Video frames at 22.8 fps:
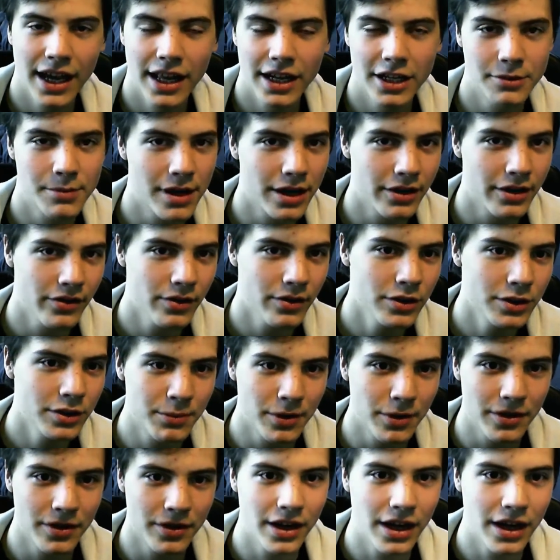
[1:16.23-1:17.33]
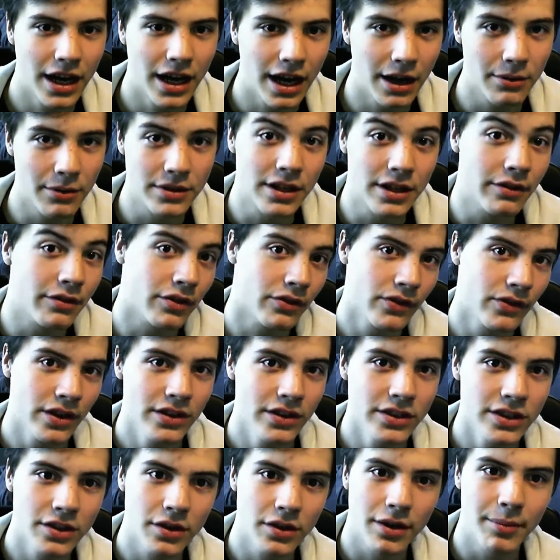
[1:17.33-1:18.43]
Didn't get as many views, but I was
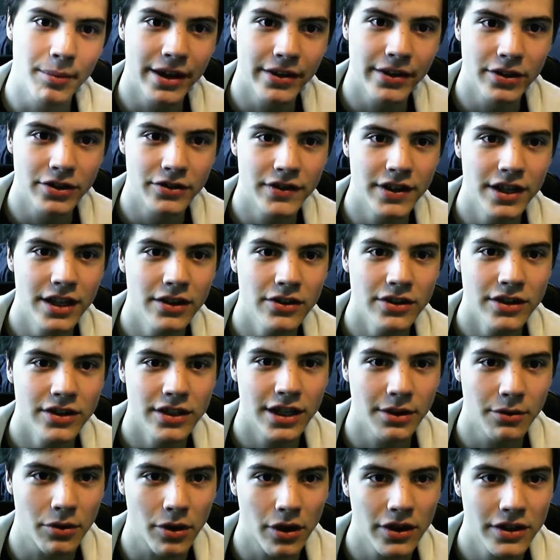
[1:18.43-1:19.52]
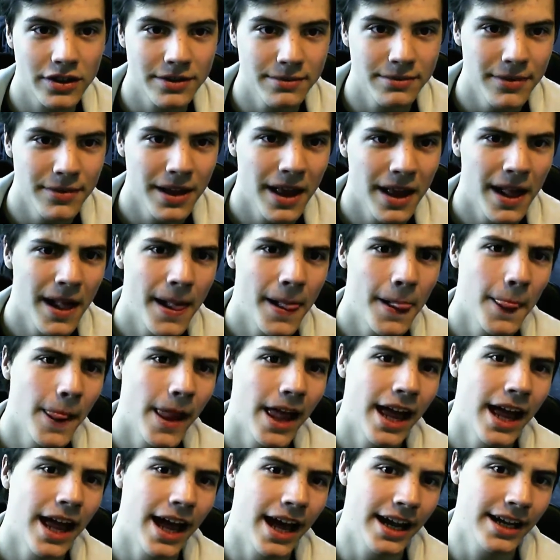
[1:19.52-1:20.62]
having fun, so I made those videos and they were awesome.
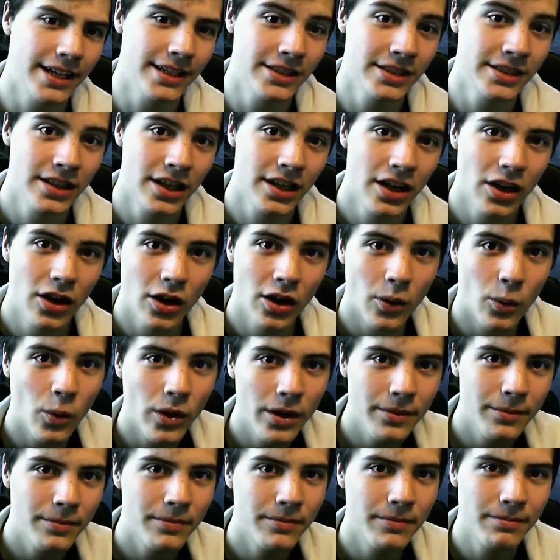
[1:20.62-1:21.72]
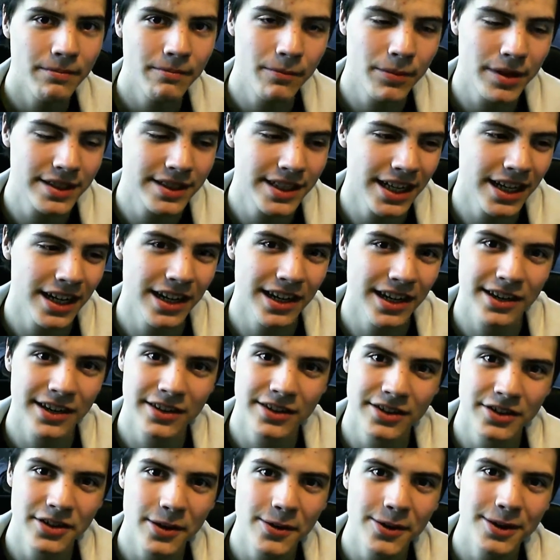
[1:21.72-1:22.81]
And one
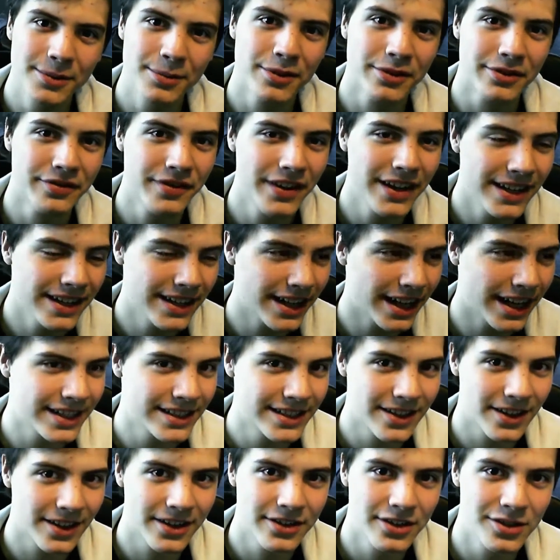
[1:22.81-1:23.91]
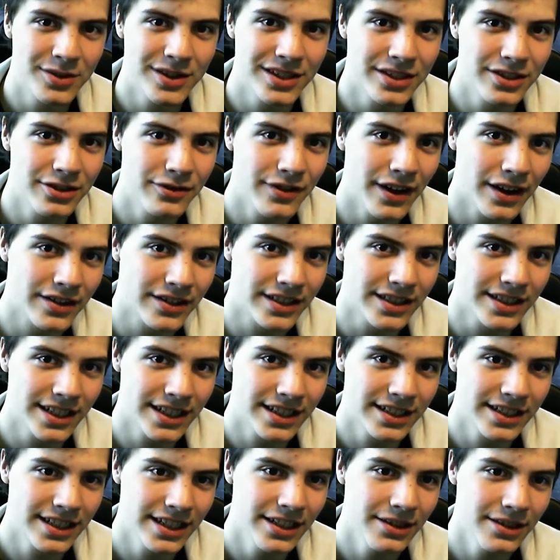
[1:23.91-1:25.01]
particular notable thing that I started doing in
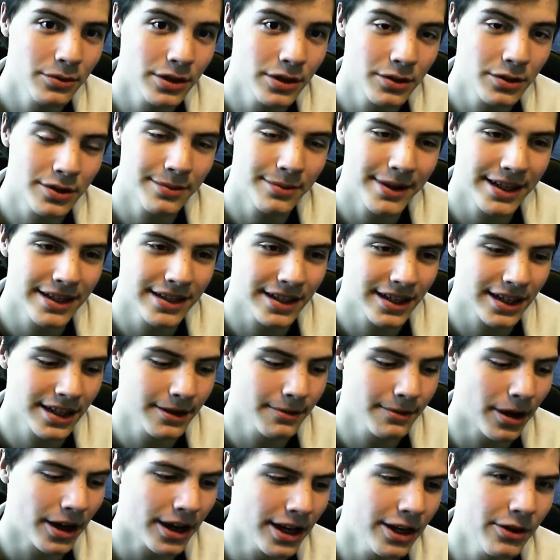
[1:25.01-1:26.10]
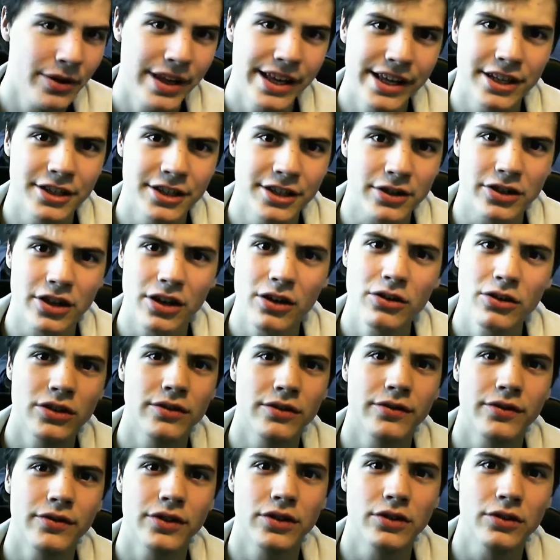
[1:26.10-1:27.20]
2016, which was basically my New Year's
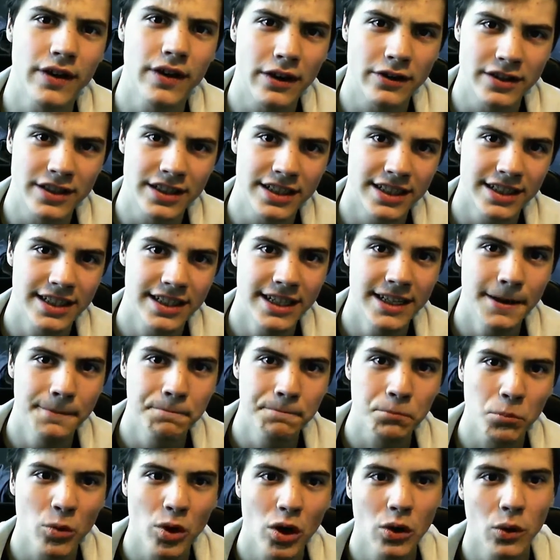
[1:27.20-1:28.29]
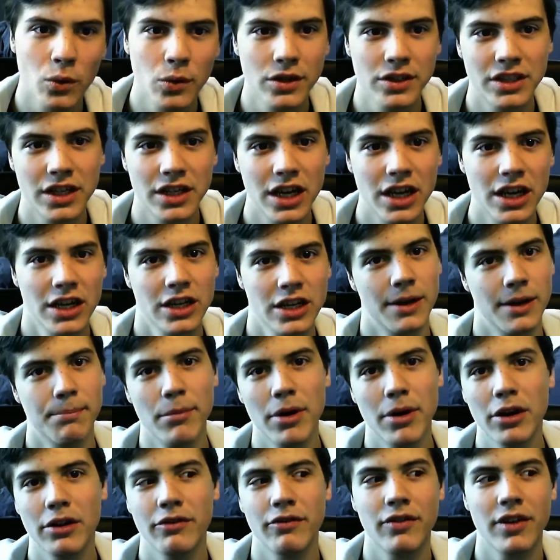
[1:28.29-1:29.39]
resolution for 2016, was
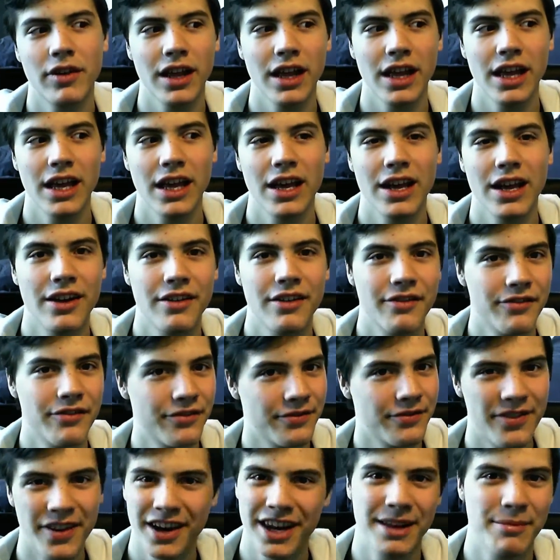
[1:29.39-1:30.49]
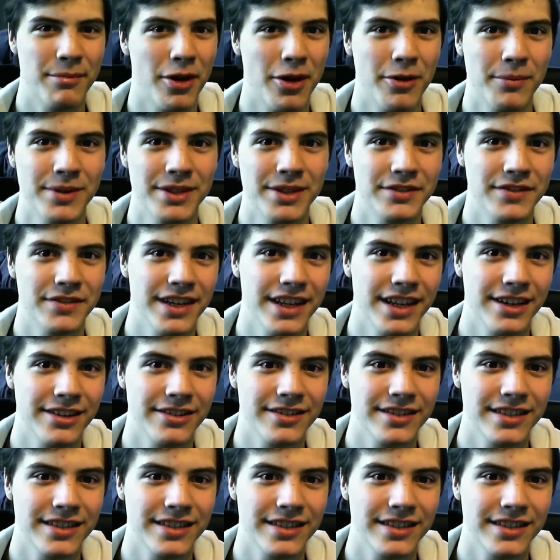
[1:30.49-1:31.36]
the monthly funny moments